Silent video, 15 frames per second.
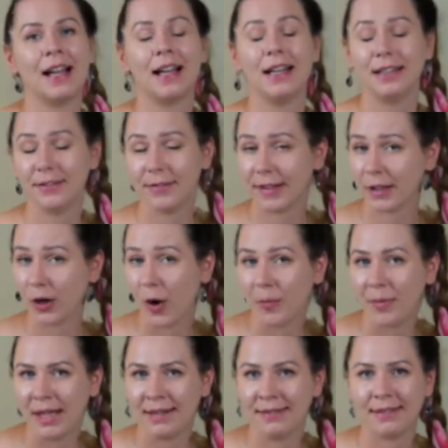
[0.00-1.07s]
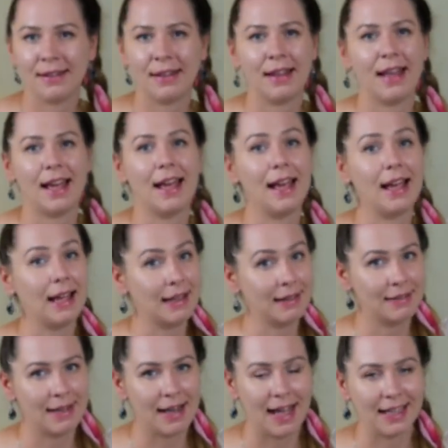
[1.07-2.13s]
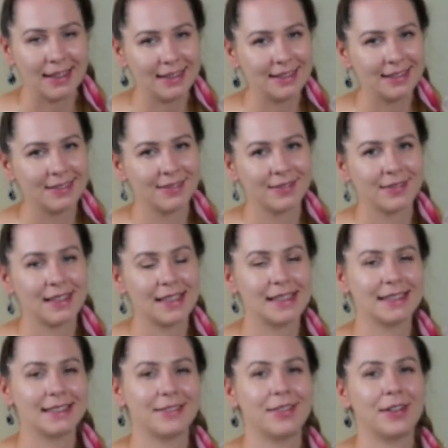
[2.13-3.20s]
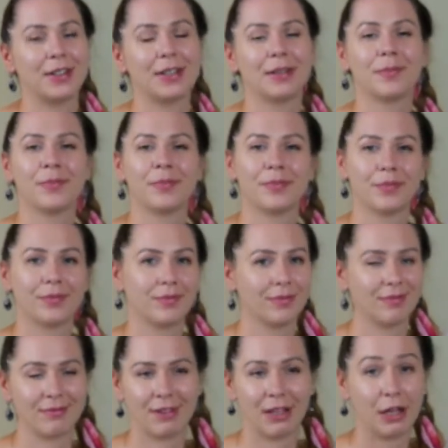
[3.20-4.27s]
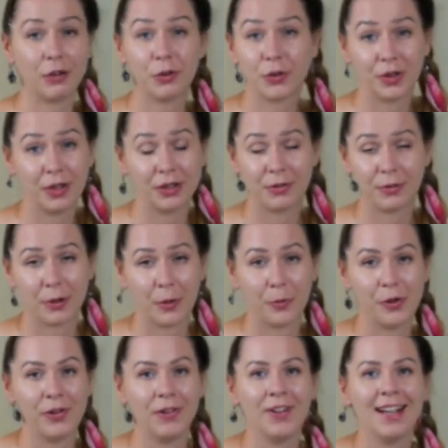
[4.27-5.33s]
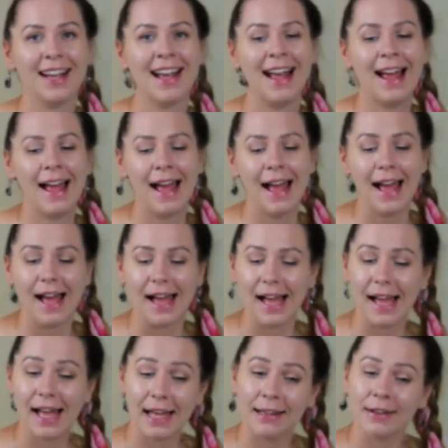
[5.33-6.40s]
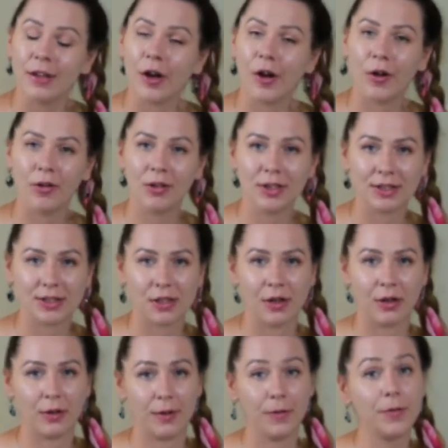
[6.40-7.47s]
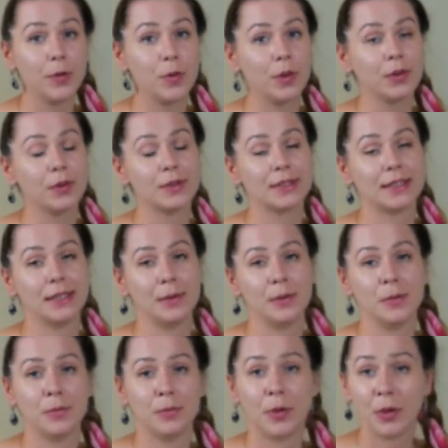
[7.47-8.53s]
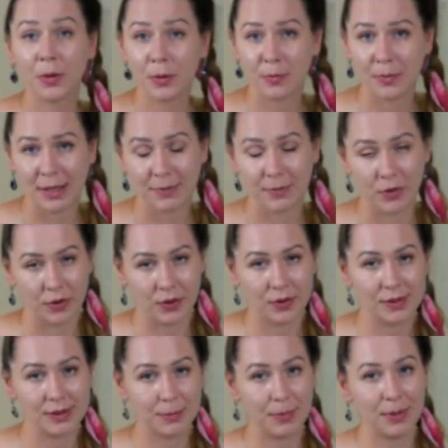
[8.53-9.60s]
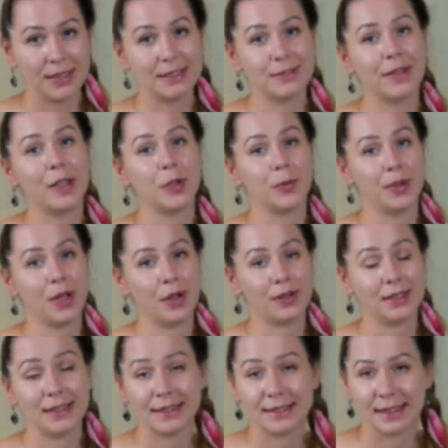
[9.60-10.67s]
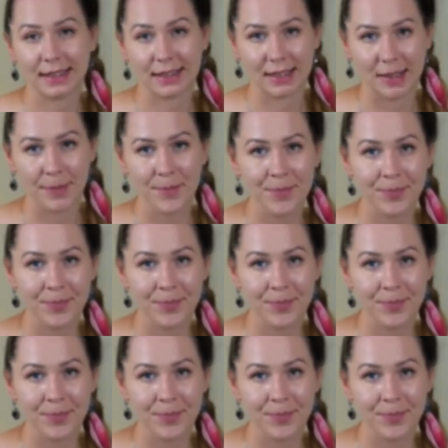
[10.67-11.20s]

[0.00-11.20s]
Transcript: leave a comment and like. It's very great to hear from you. And also, if you want to see more of my photos, please follow me on Instagram,